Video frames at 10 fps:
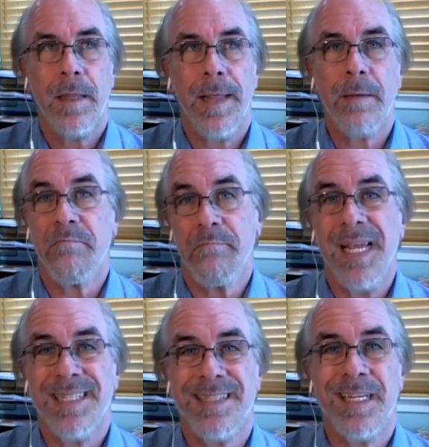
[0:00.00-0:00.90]
That
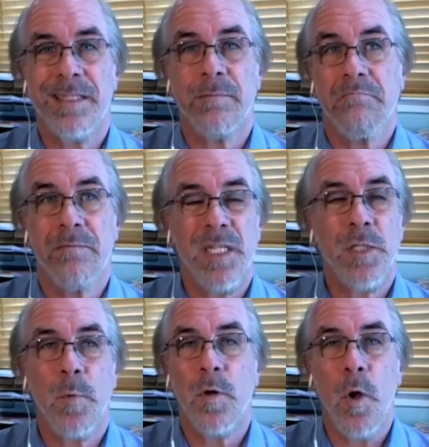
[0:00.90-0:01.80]
makes things
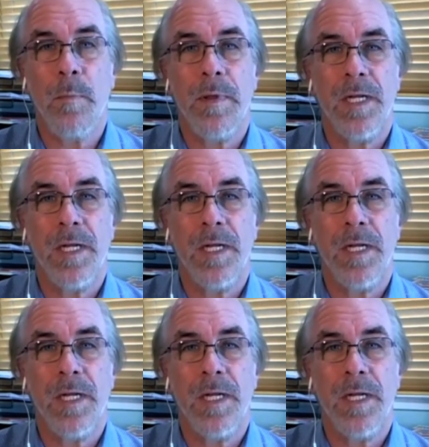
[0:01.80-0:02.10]
much more open,